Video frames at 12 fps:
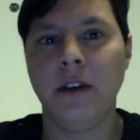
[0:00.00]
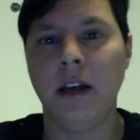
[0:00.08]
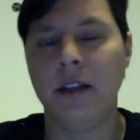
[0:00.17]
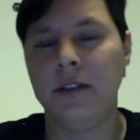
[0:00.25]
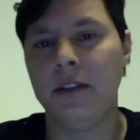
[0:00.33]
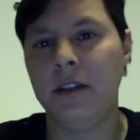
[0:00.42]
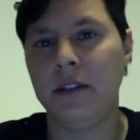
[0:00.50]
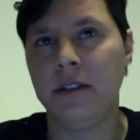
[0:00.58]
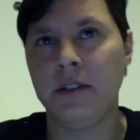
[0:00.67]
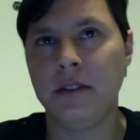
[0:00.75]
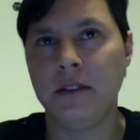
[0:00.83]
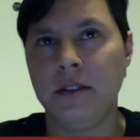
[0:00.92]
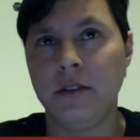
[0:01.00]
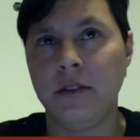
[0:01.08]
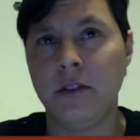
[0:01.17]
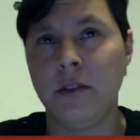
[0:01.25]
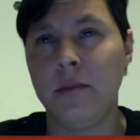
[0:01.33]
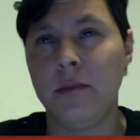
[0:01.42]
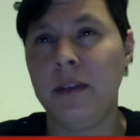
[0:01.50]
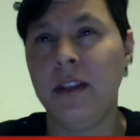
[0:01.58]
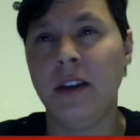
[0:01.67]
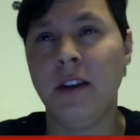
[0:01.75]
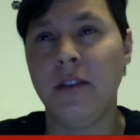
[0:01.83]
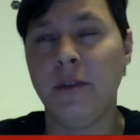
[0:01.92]
as this is going to be
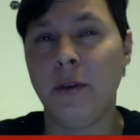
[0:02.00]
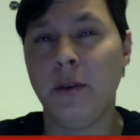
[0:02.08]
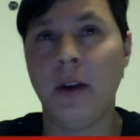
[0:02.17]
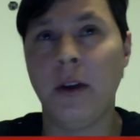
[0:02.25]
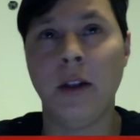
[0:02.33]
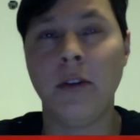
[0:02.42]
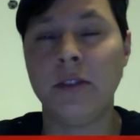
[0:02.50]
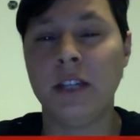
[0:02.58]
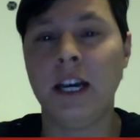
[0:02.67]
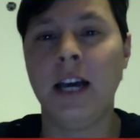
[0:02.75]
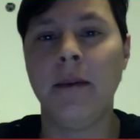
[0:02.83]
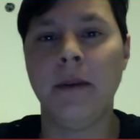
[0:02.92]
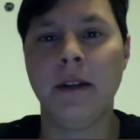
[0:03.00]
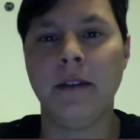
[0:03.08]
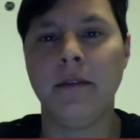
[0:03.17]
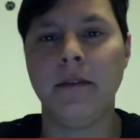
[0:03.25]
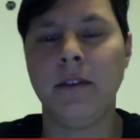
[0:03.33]
there for a long time and